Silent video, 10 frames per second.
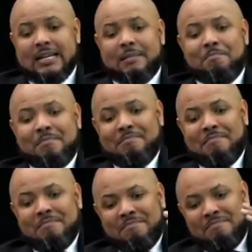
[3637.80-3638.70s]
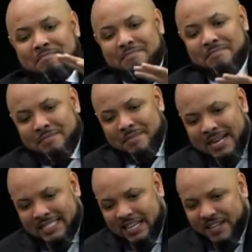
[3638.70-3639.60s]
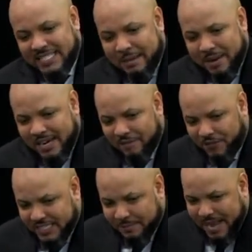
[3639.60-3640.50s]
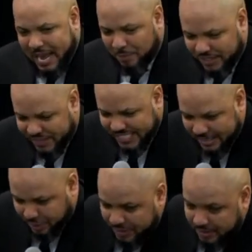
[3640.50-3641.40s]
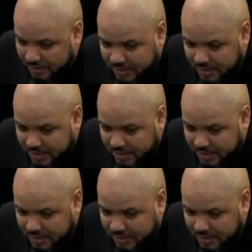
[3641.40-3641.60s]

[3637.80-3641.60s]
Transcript: my TV time, my Netflix, and my Apple TV time should d-